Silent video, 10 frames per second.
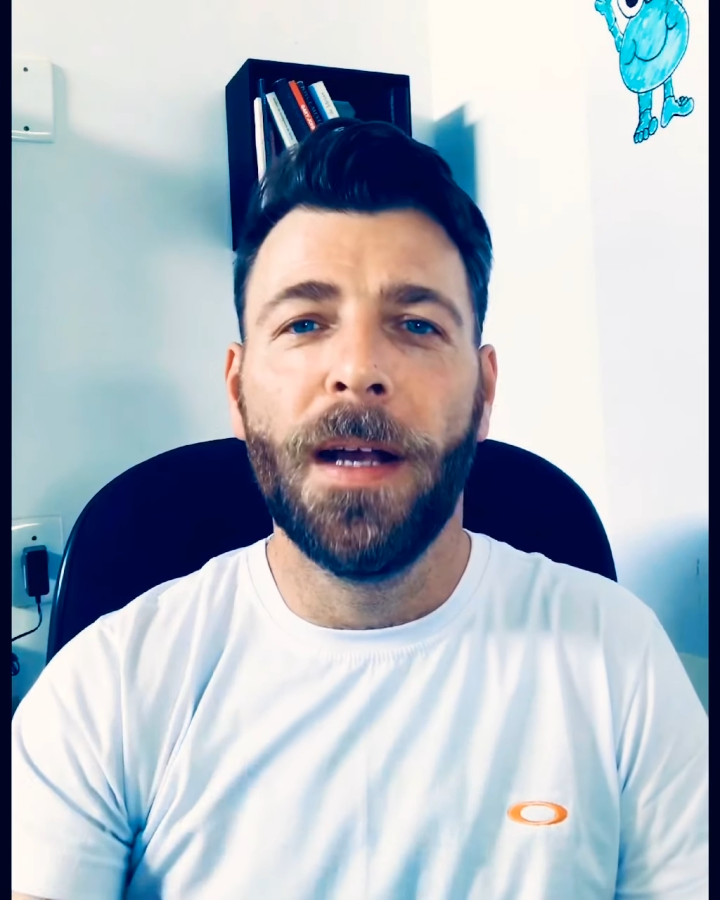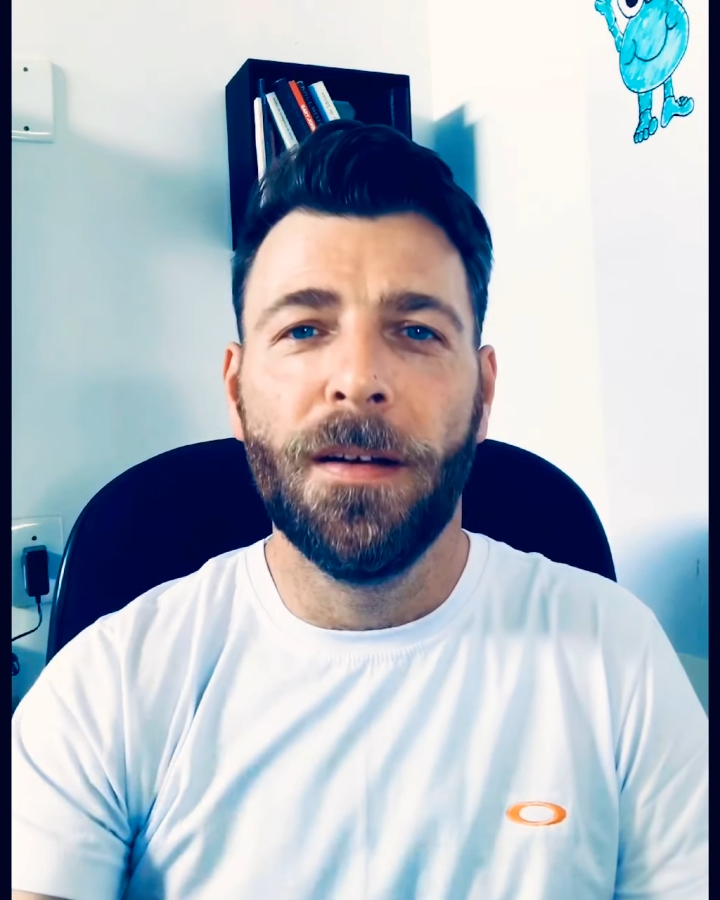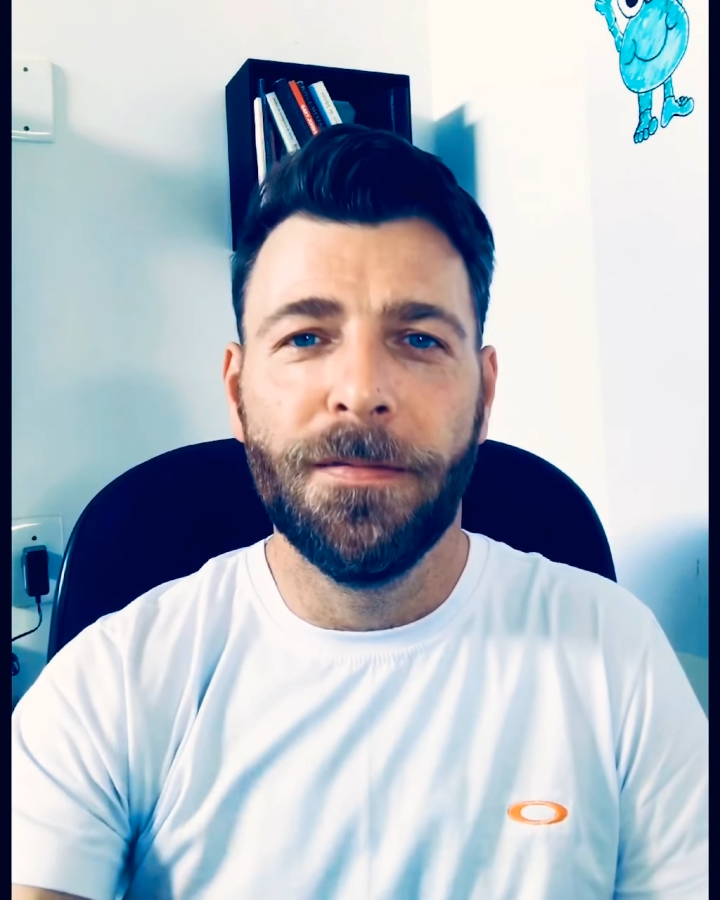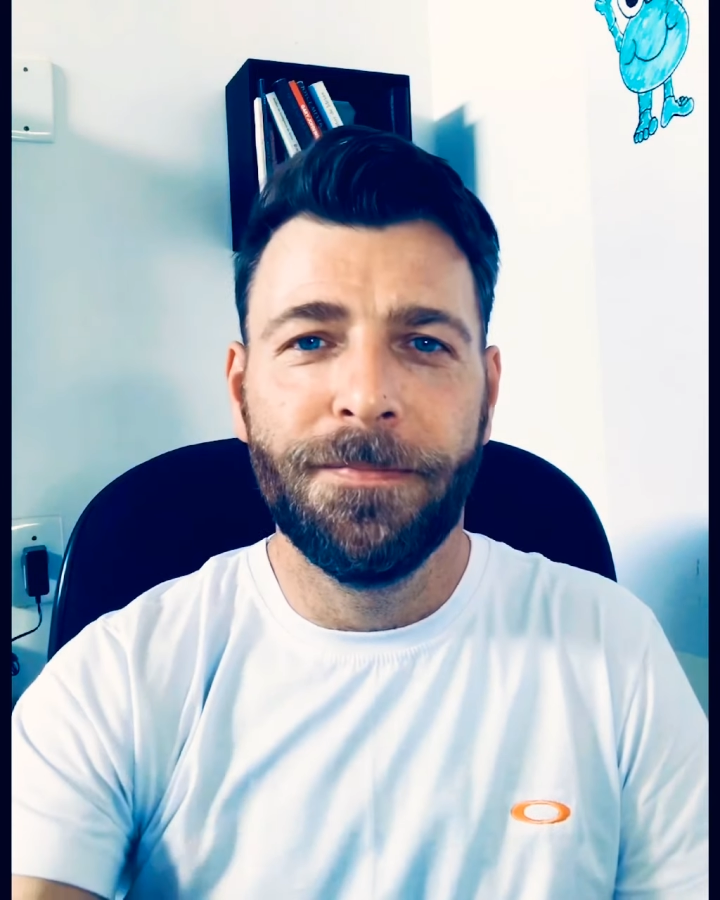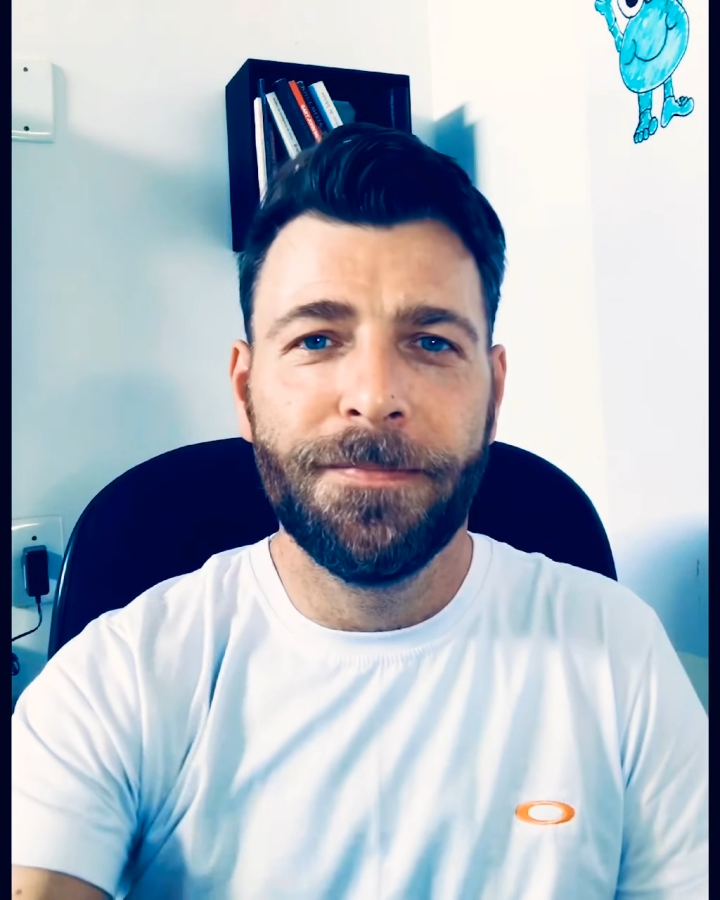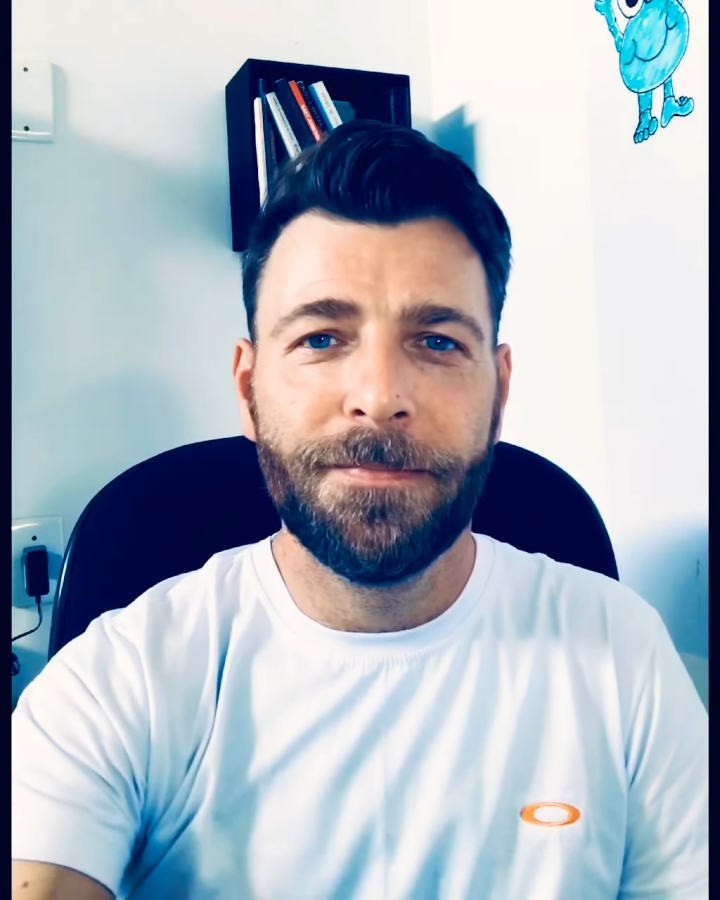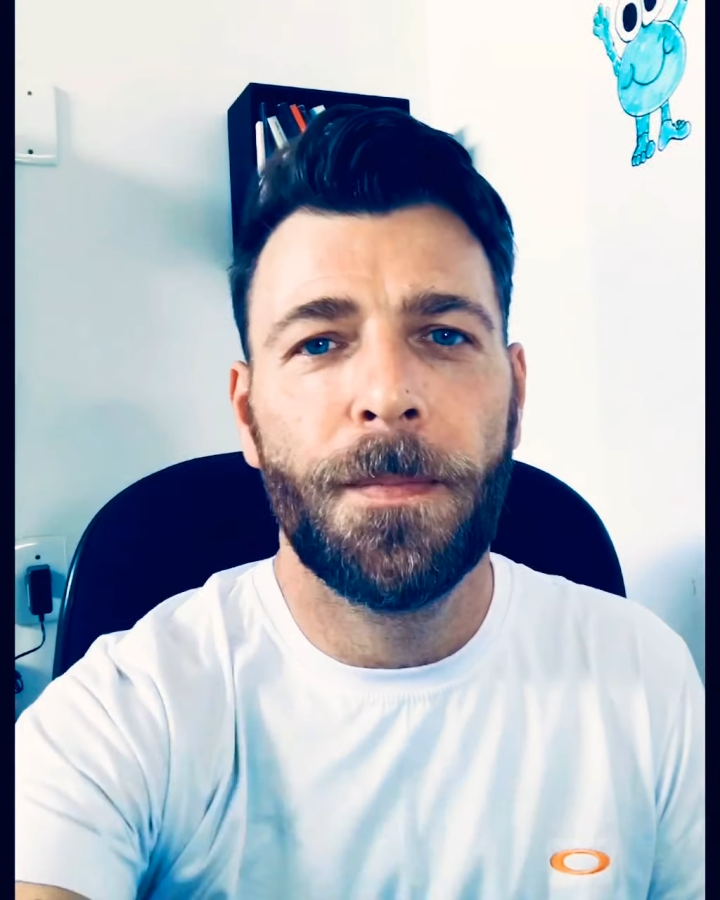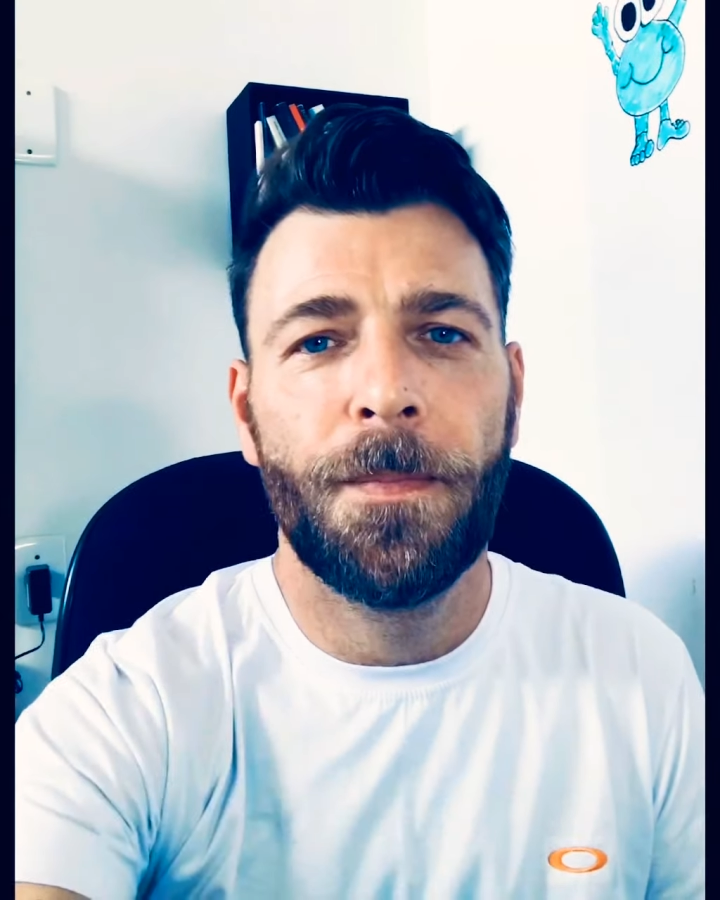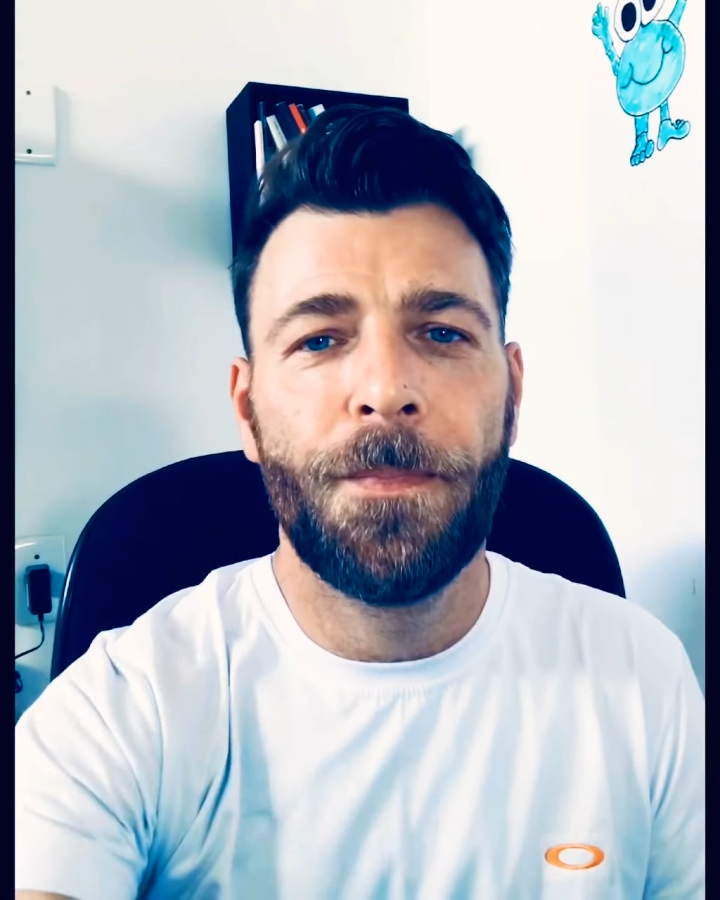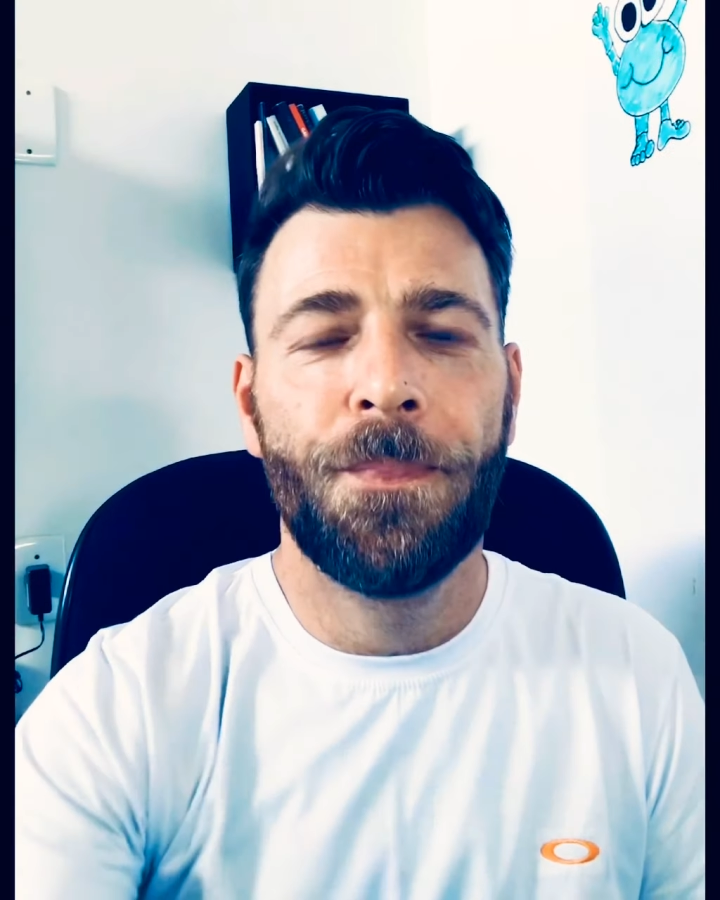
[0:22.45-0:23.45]

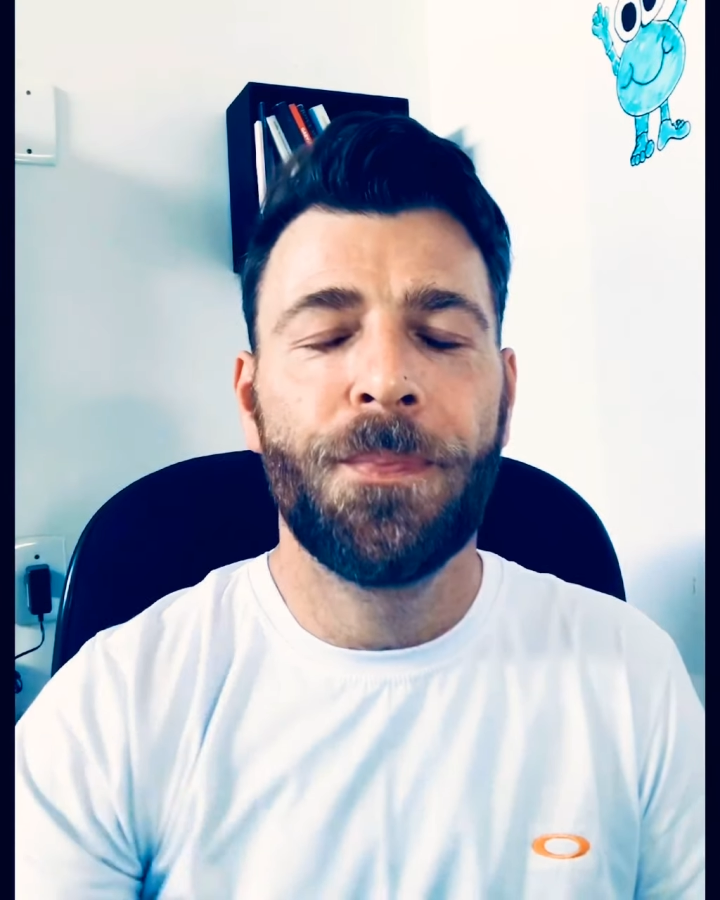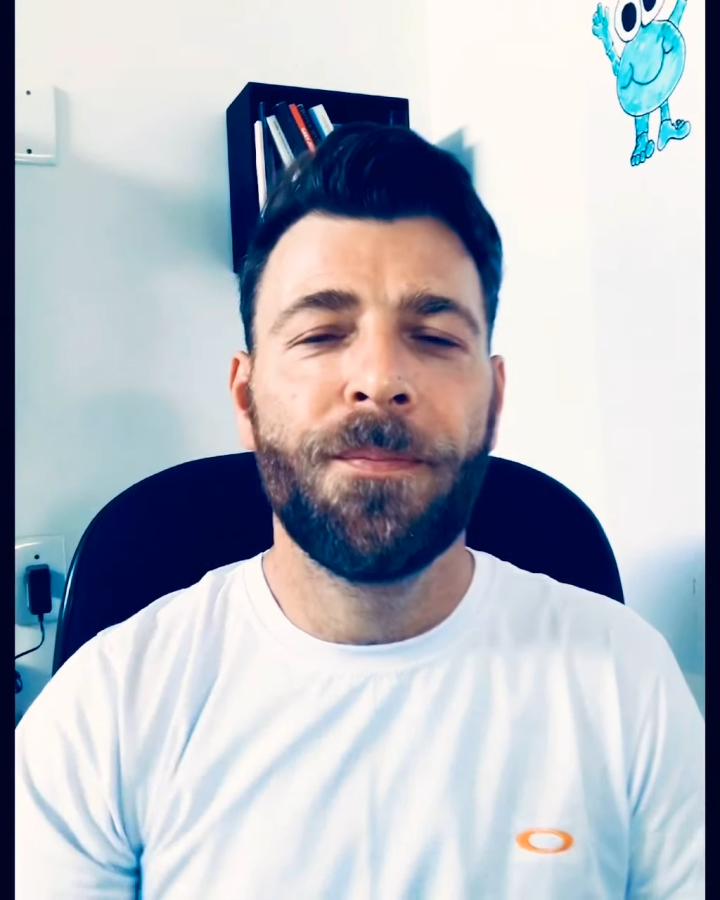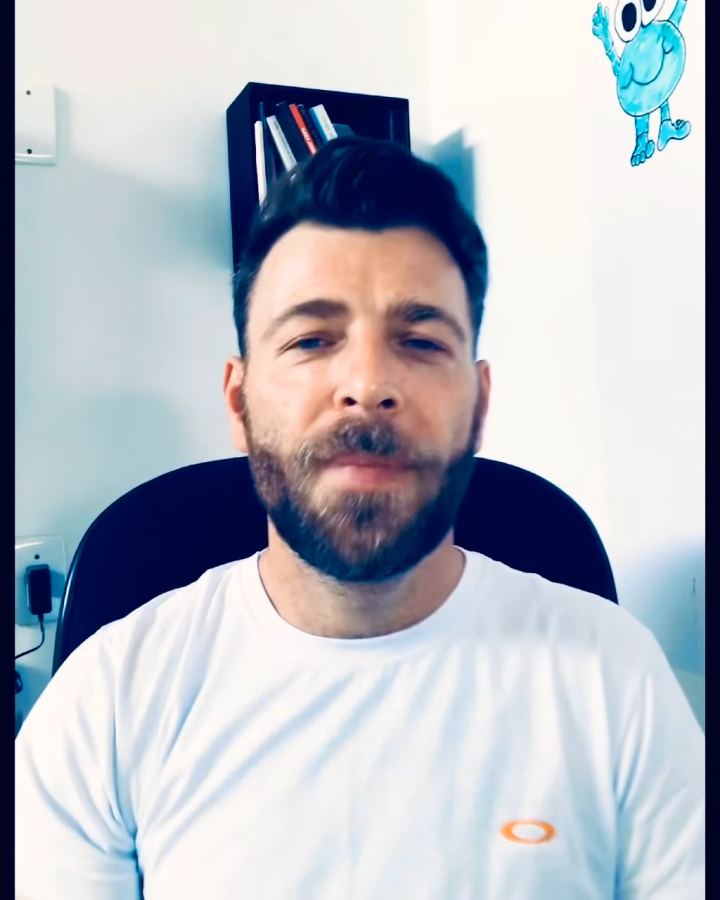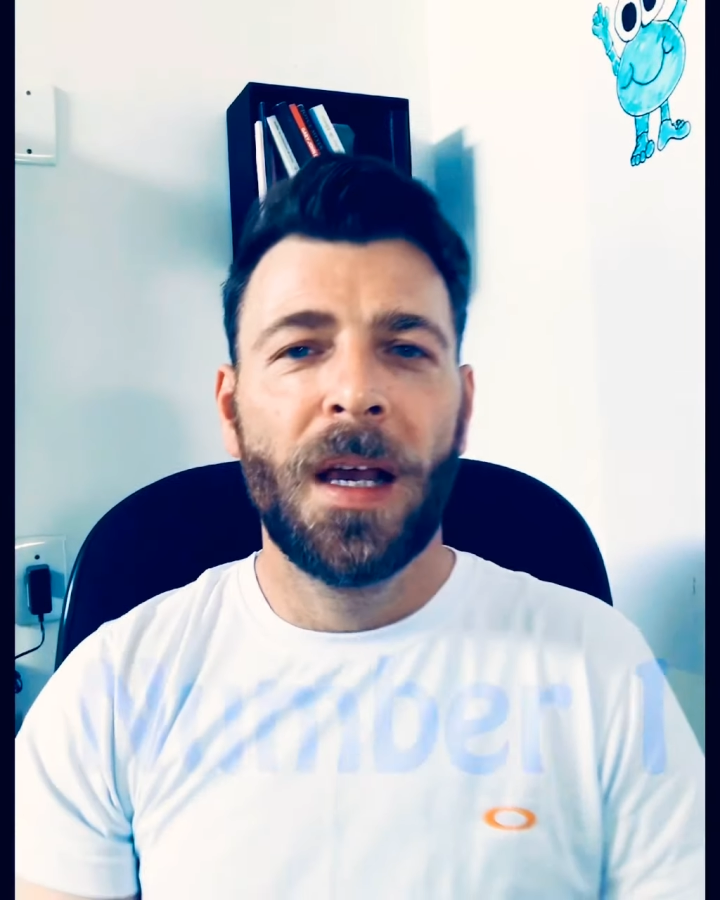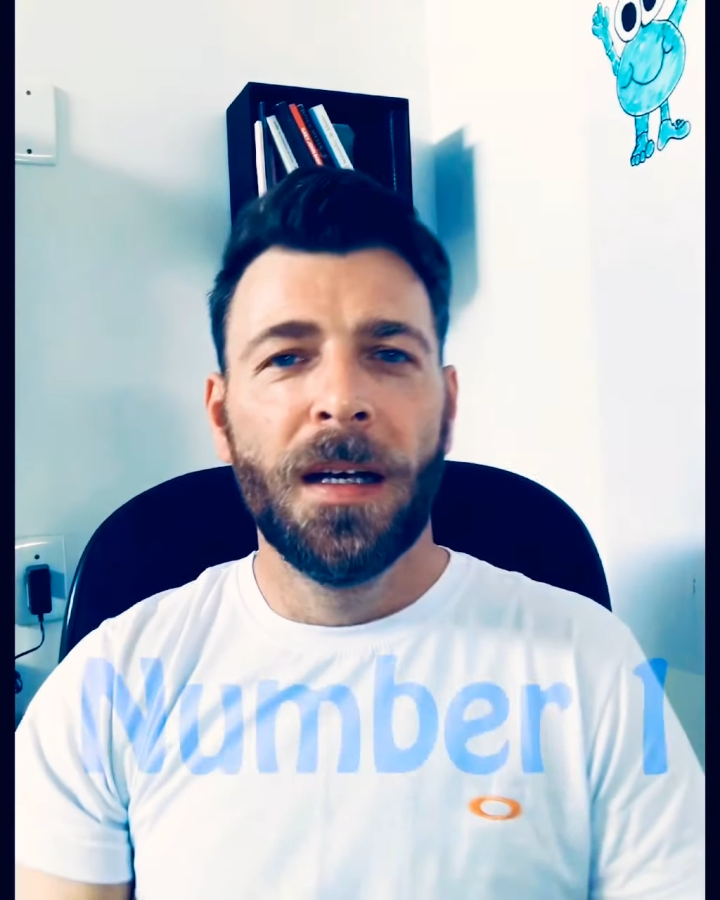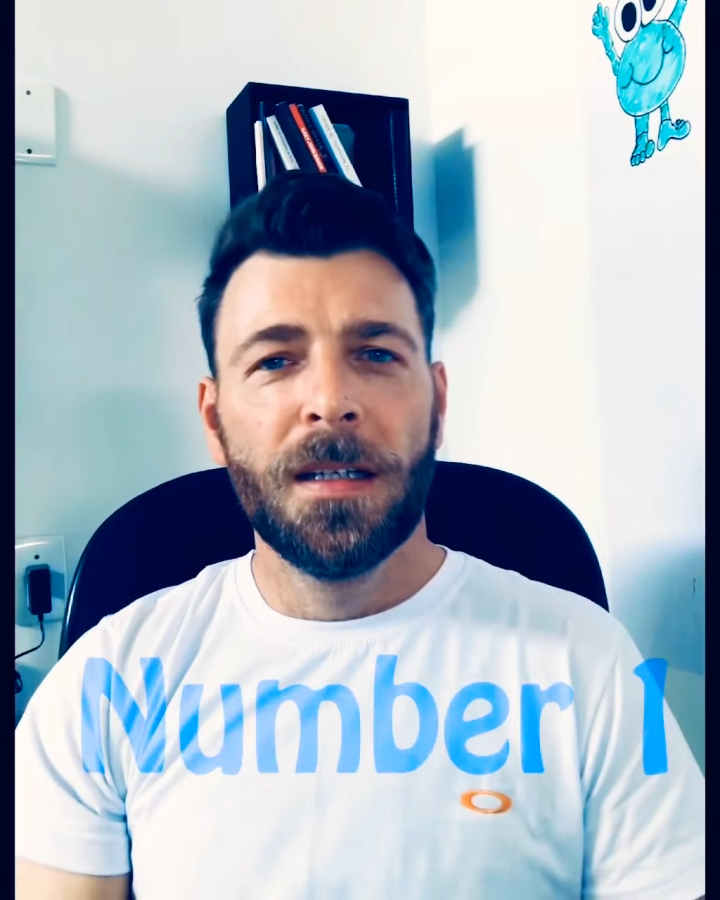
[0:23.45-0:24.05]
go.